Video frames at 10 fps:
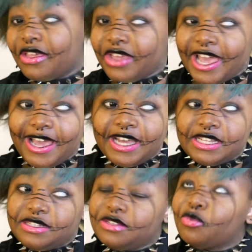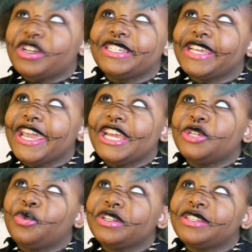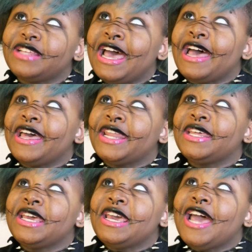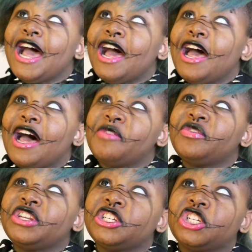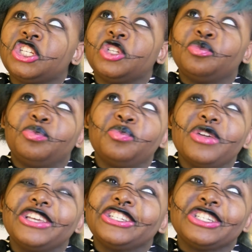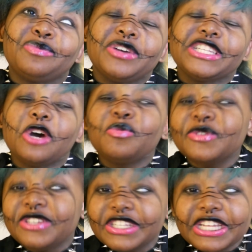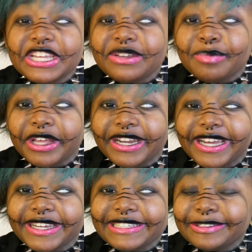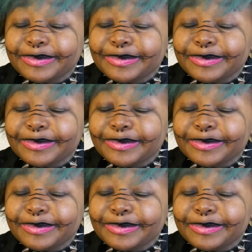As Rusty Cage once said, heaven is just a place to help you sleep at night.